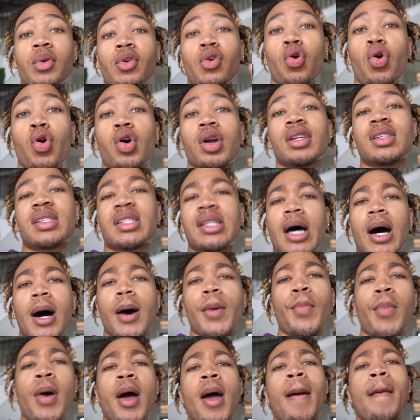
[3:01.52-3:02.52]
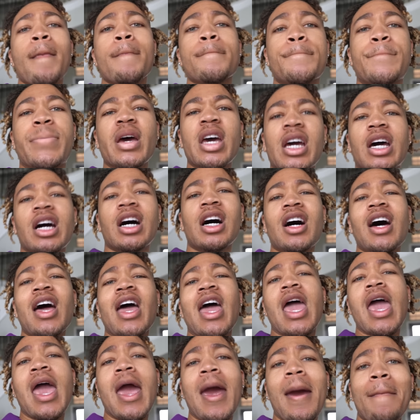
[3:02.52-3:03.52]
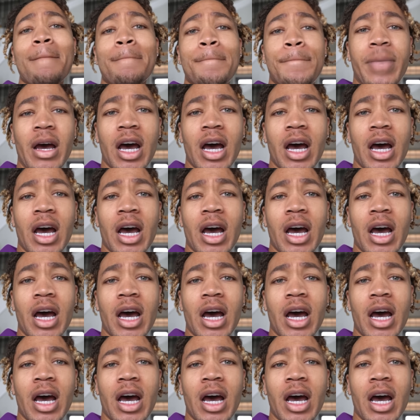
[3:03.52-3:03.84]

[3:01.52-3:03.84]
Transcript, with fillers: we're going to something bigger and